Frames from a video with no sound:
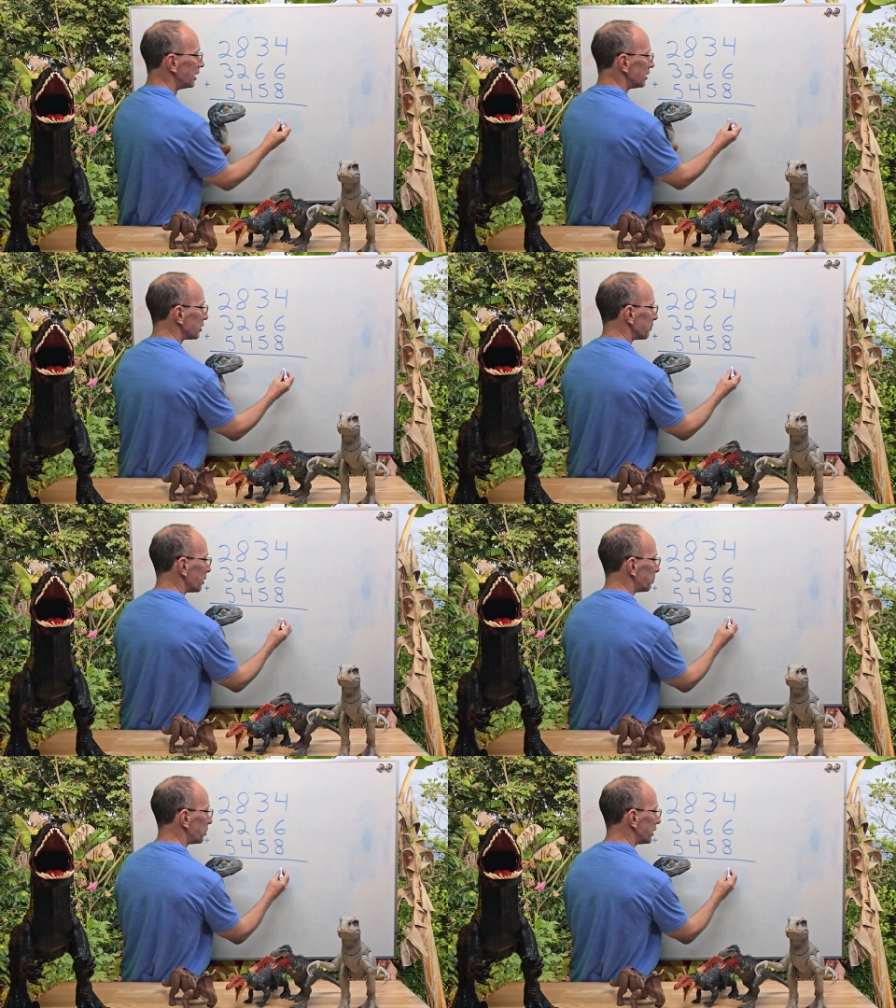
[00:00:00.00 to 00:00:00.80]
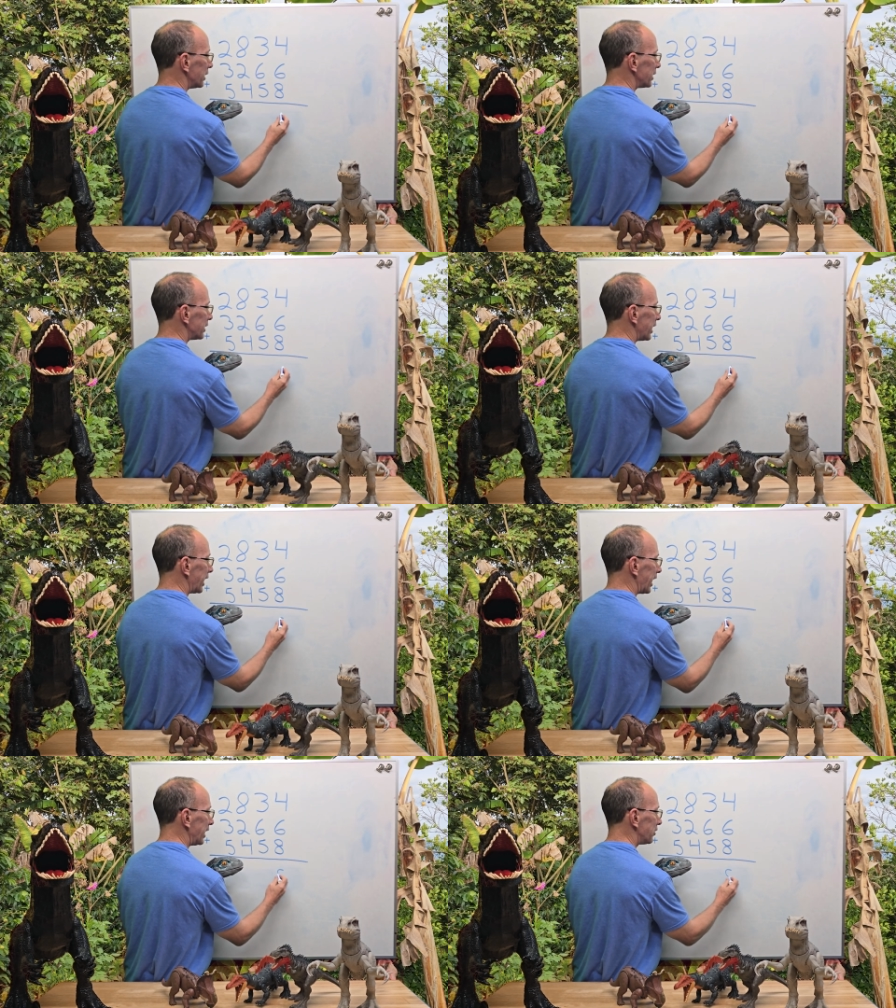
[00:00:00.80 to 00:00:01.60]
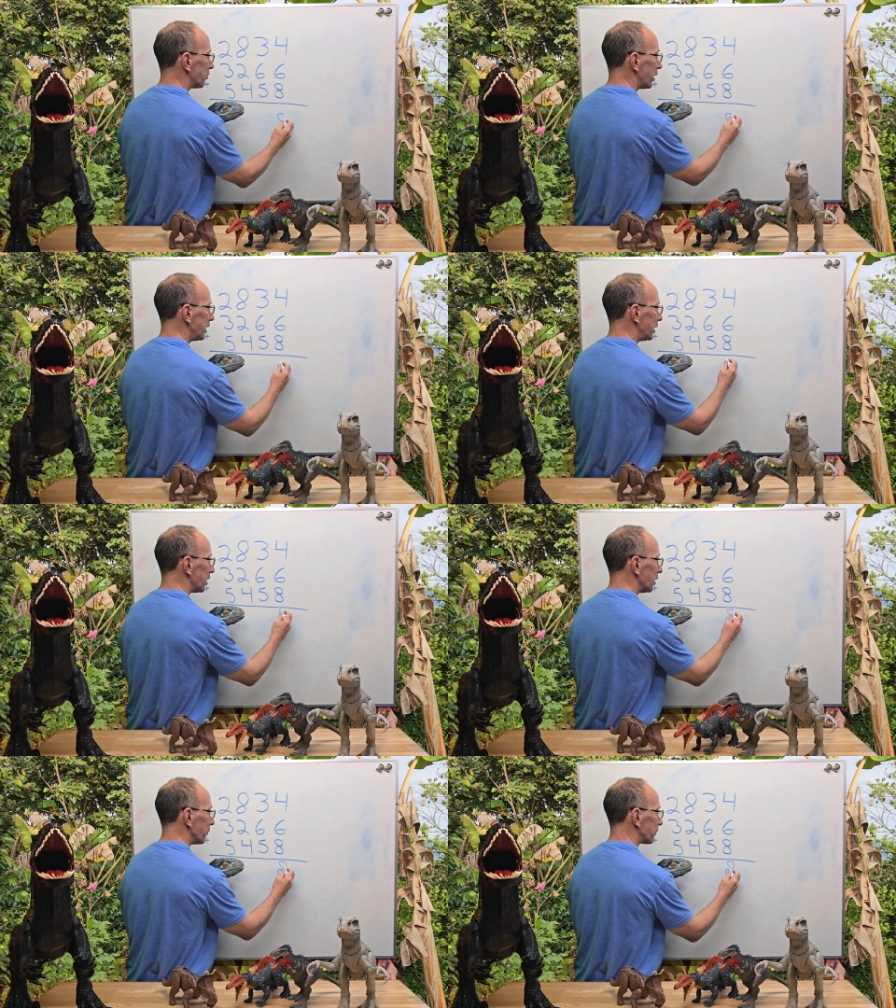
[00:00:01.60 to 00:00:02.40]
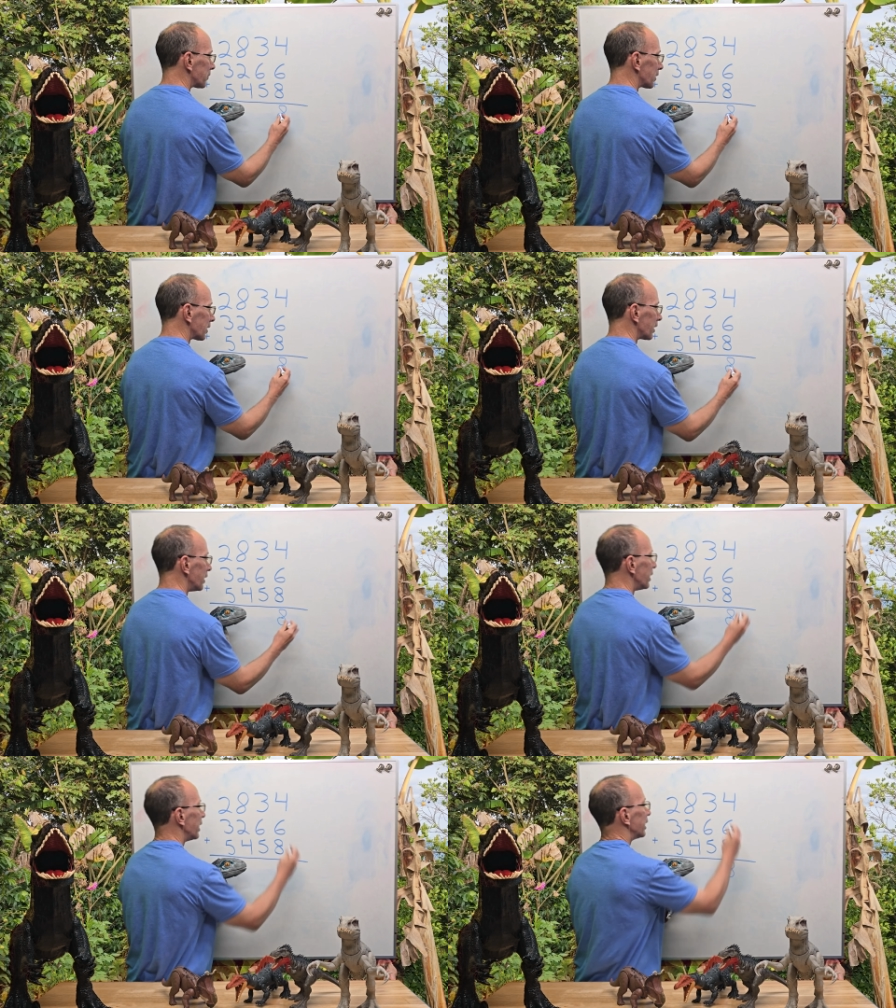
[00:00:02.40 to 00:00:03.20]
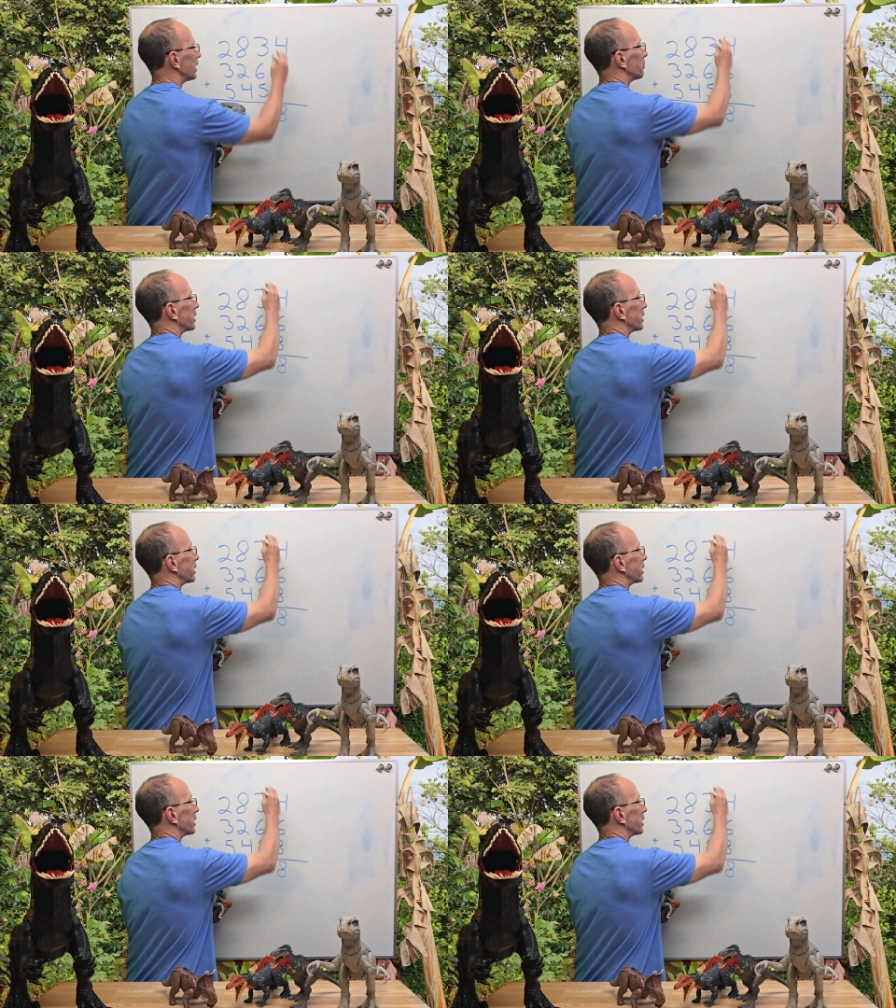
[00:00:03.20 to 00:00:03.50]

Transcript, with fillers: So I'm going to put the 8 right here, and then I'm